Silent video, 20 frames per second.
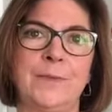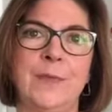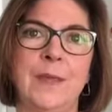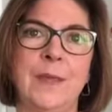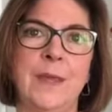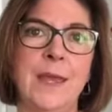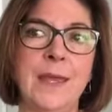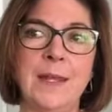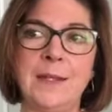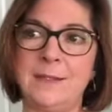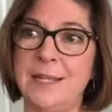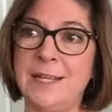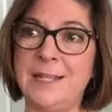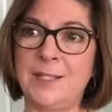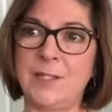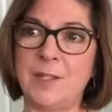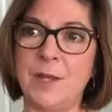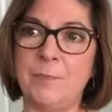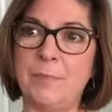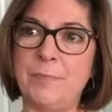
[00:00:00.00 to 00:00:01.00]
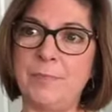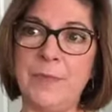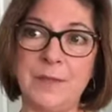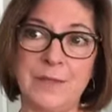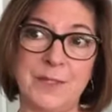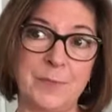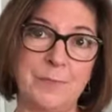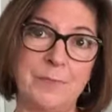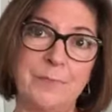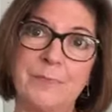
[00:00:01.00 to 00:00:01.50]

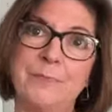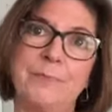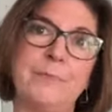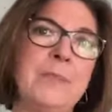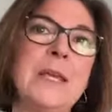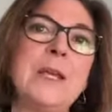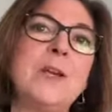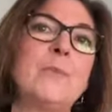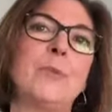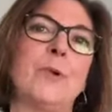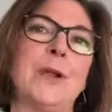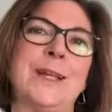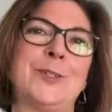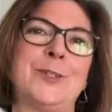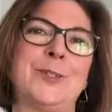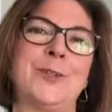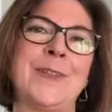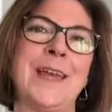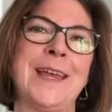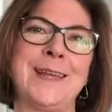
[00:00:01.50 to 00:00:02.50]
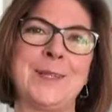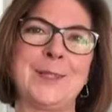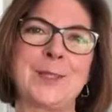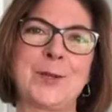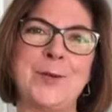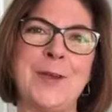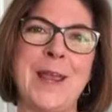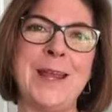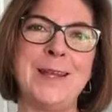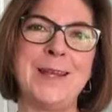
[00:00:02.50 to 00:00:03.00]
This peer pressure that gets
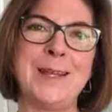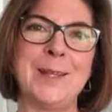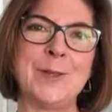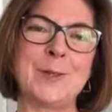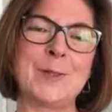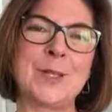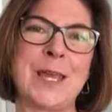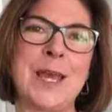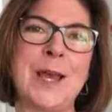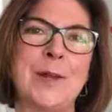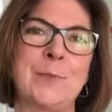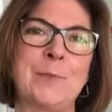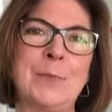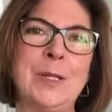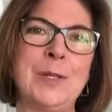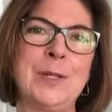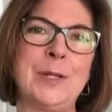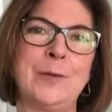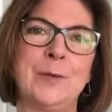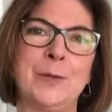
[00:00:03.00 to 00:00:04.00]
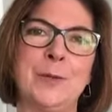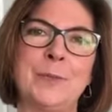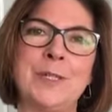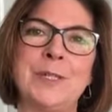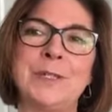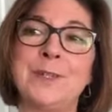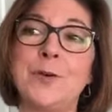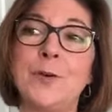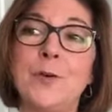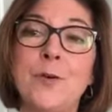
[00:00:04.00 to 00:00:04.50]
created in those accountability groups
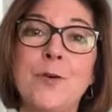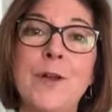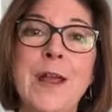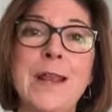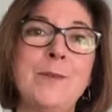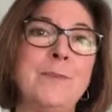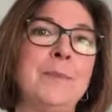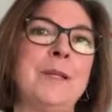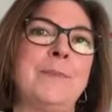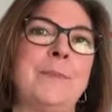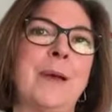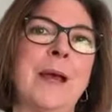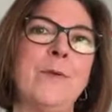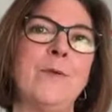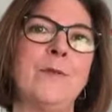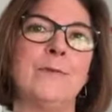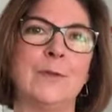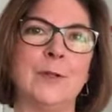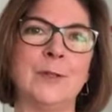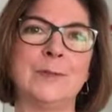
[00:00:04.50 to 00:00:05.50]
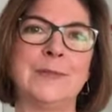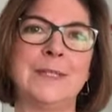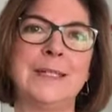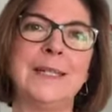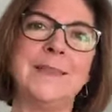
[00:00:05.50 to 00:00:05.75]
is incredibly powerful.